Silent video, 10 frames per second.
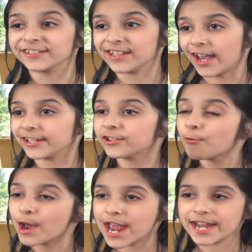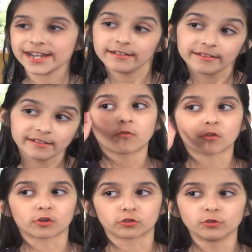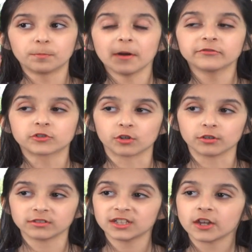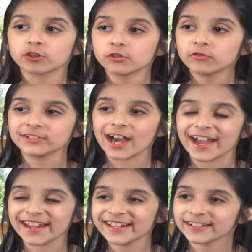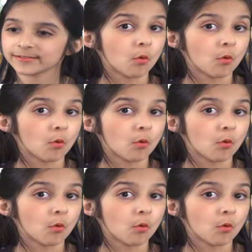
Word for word: designed a way for a group of drones to fly